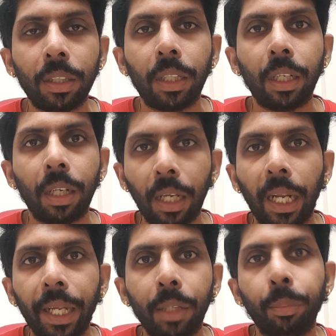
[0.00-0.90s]
that
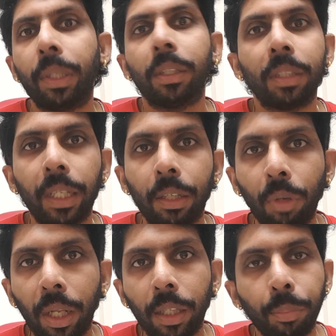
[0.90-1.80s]
like because that will
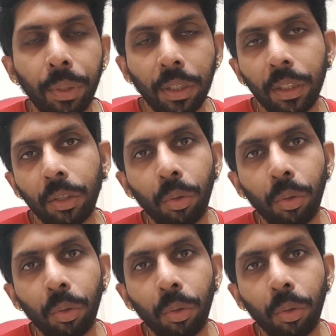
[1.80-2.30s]
help us in